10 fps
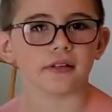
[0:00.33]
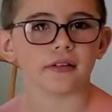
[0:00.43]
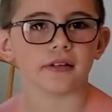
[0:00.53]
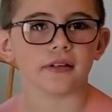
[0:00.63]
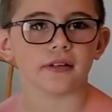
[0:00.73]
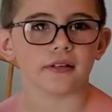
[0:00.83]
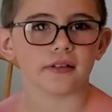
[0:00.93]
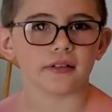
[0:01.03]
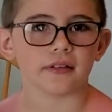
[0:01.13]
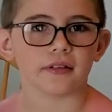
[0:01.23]
But Grandma.
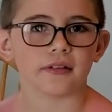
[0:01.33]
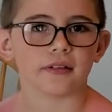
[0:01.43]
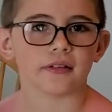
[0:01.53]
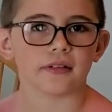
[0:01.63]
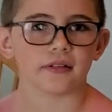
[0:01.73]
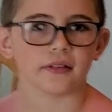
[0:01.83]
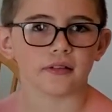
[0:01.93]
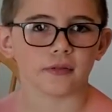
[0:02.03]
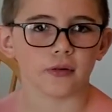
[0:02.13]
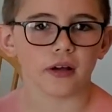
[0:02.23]

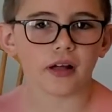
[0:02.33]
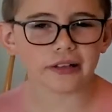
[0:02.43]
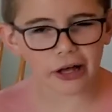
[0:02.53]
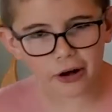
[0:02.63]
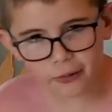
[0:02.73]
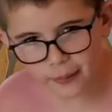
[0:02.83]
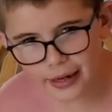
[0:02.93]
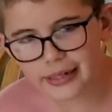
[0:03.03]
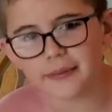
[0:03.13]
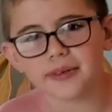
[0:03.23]
Hello,
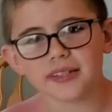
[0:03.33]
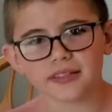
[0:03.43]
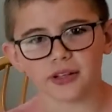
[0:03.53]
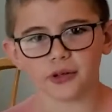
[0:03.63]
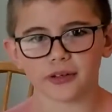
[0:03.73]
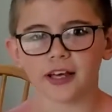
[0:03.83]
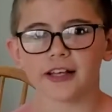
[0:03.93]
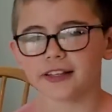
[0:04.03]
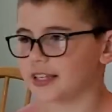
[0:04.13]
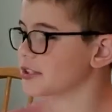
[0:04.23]
my name is Luke.
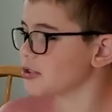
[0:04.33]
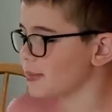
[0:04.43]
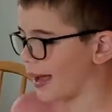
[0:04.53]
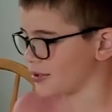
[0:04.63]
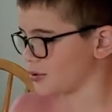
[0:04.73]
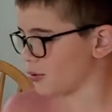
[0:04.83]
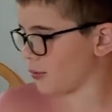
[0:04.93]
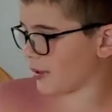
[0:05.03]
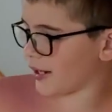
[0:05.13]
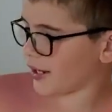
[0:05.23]
This is my
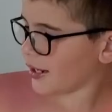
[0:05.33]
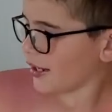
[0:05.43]
story.